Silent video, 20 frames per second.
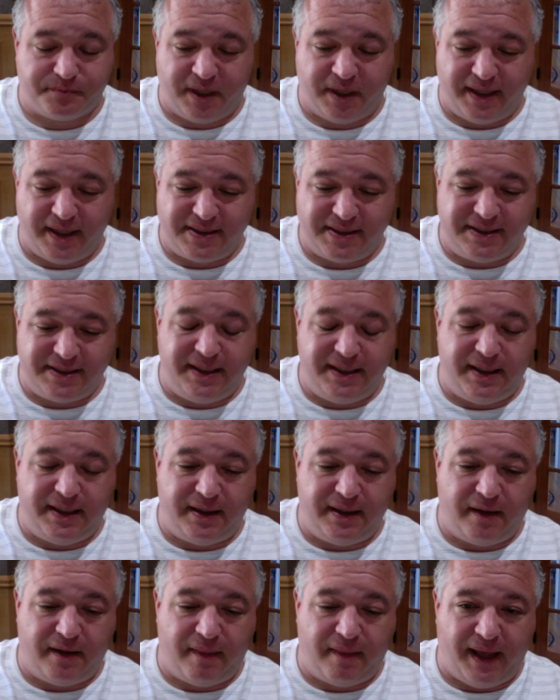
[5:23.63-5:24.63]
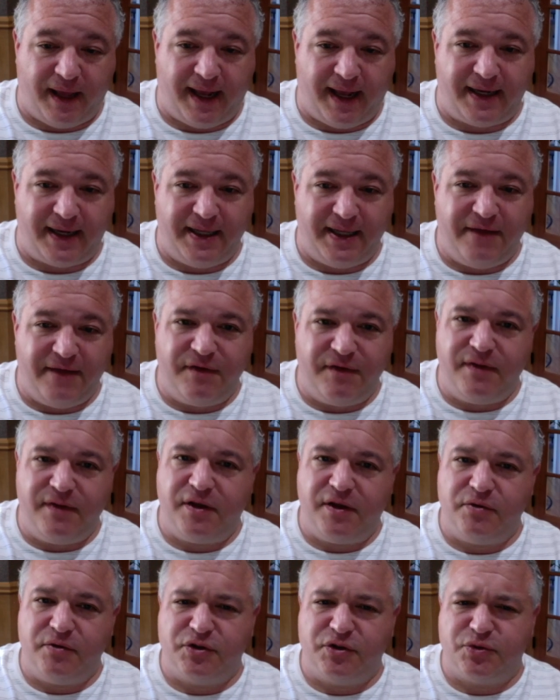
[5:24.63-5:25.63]
and seeing that even
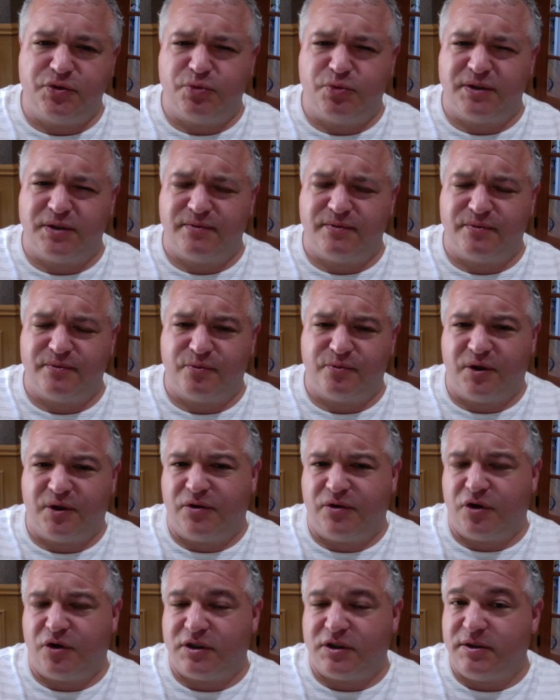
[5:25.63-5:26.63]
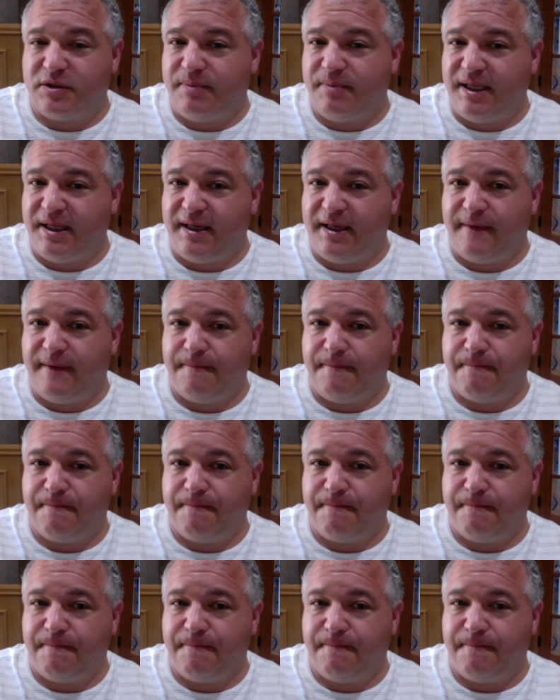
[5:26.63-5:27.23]
the what what looked to be